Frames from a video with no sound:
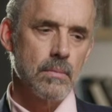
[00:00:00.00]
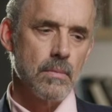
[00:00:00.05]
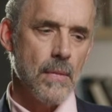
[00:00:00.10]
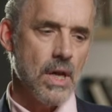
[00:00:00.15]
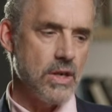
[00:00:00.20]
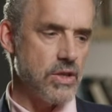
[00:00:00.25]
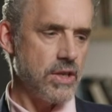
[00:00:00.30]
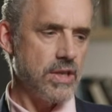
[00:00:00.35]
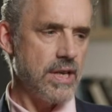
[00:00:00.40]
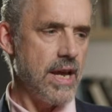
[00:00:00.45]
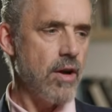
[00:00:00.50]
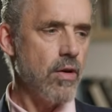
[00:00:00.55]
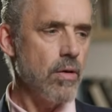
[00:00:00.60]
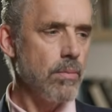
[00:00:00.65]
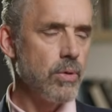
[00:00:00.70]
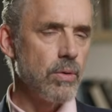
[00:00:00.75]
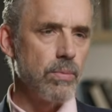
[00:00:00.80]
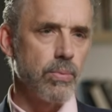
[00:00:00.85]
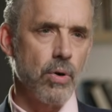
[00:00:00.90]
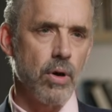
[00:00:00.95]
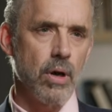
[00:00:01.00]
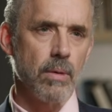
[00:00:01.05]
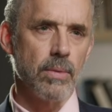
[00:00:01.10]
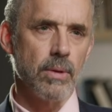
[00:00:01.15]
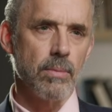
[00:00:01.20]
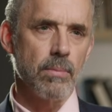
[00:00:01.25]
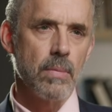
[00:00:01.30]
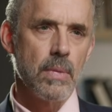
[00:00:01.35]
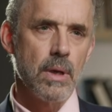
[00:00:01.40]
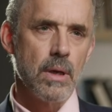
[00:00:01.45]
It's a terrible
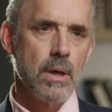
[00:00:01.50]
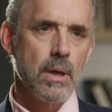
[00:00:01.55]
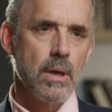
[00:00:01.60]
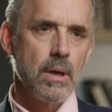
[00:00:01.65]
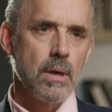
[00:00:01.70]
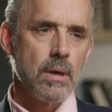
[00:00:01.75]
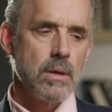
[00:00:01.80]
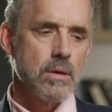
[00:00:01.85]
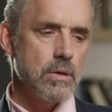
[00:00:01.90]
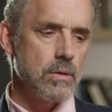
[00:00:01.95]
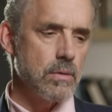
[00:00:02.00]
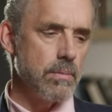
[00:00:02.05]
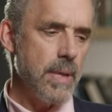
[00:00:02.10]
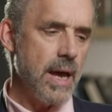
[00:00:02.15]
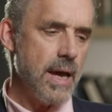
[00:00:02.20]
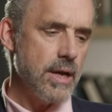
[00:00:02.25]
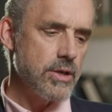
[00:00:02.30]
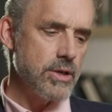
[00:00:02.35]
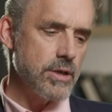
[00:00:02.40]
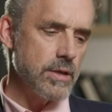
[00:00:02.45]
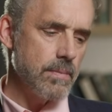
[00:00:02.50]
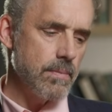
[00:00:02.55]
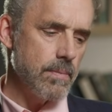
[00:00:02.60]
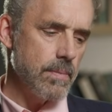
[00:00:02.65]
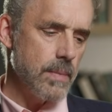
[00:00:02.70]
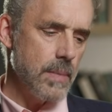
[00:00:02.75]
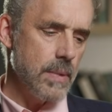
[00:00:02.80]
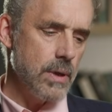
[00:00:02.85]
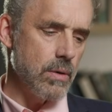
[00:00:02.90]
problem. So imagine,